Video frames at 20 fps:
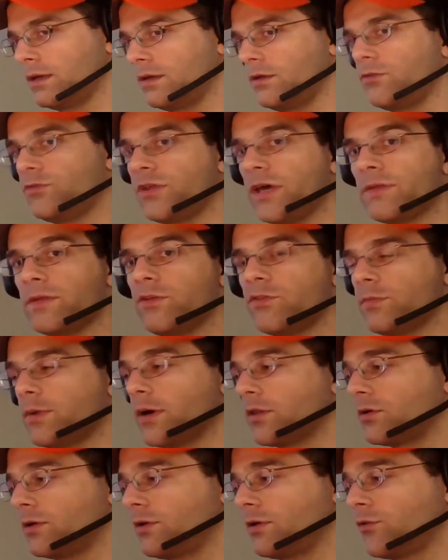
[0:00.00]
Stanley's
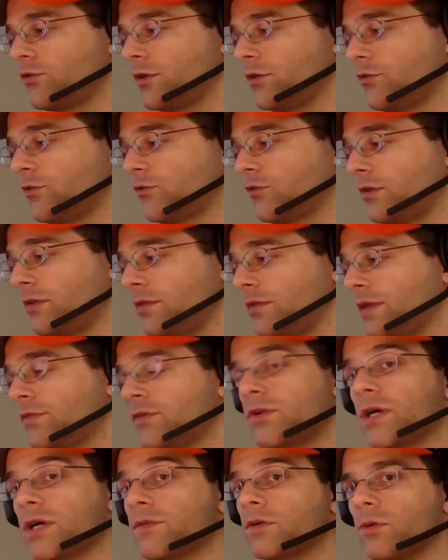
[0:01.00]
mother insists that
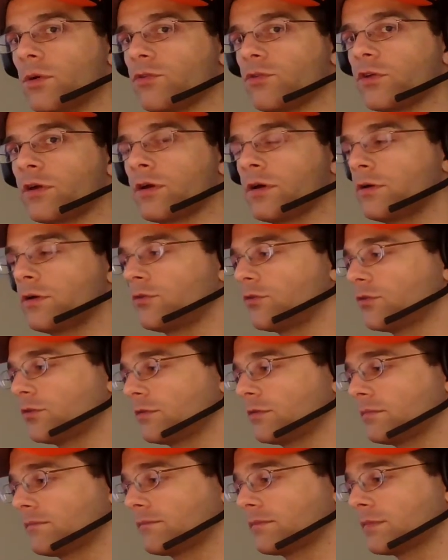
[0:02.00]
there never was a curse.